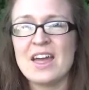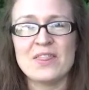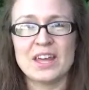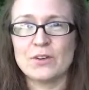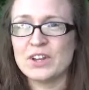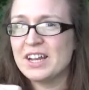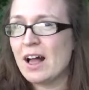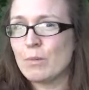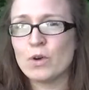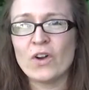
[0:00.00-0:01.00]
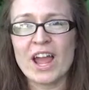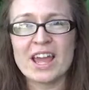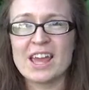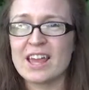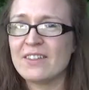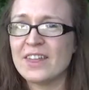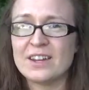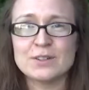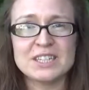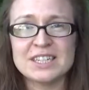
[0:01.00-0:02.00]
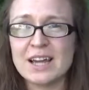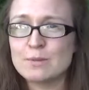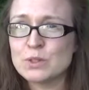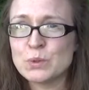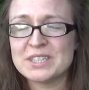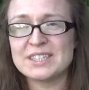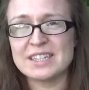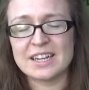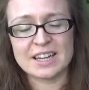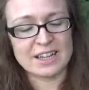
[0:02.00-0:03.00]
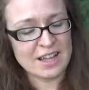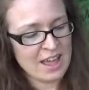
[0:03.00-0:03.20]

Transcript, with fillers: They don't need help cranking, they don't need help twisting.